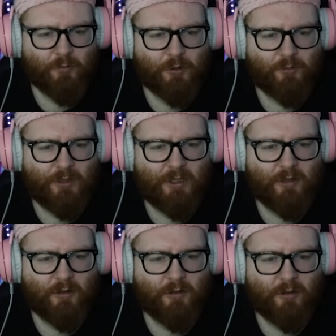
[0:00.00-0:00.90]

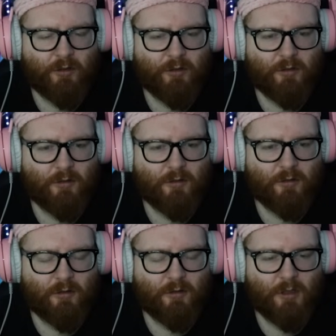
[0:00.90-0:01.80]
movie that
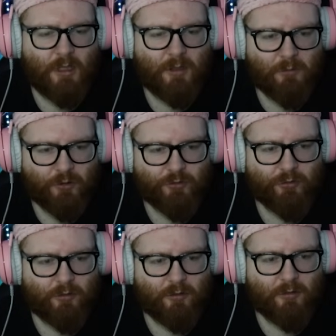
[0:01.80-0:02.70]
I'm not
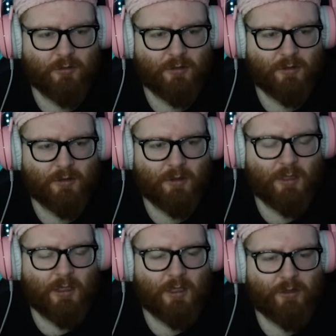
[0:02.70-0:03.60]
sure.
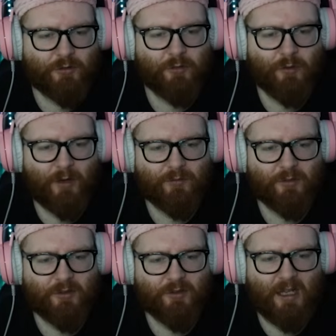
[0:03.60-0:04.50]
So it
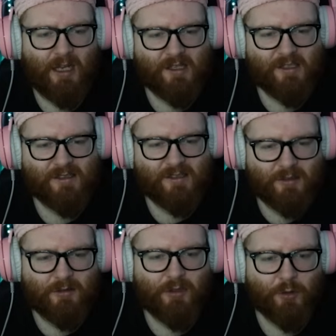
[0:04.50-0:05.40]
references I
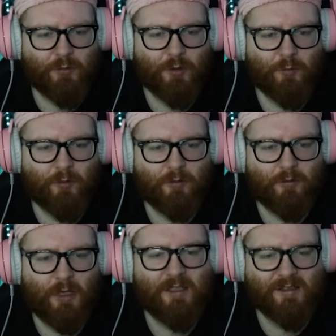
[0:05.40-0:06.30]
Still Know
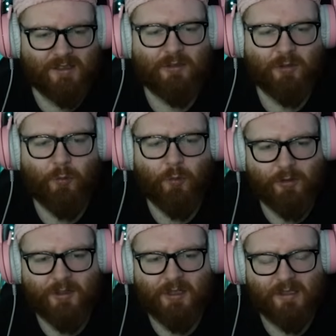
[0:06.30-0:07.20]
What You
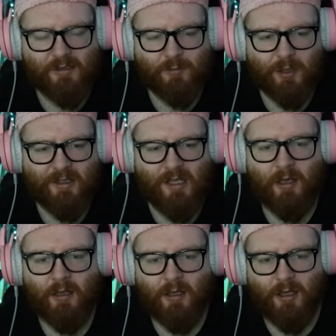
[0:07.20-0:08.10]
Did Last Summer. Is that
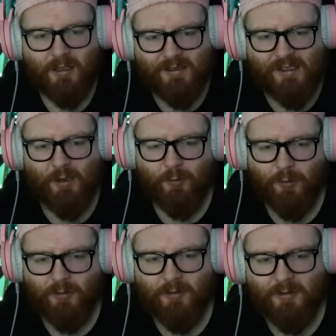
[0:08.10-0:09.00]
a
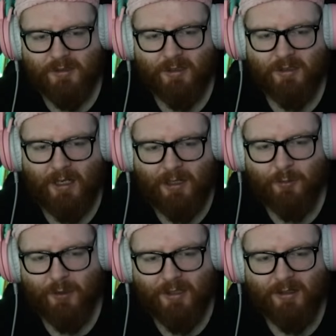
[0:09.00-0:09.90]
sequel to I Know
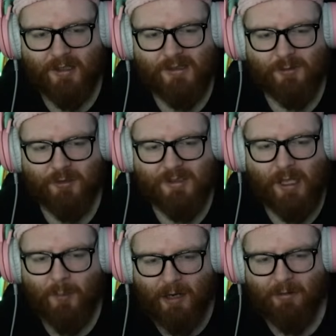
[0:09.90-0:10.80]
What You Did Last Summer? Is that
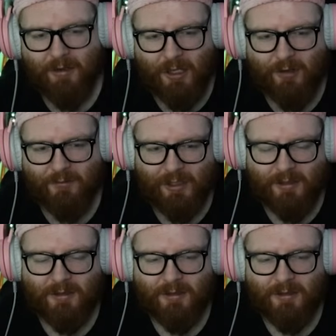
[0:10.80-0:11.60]
a parody of it?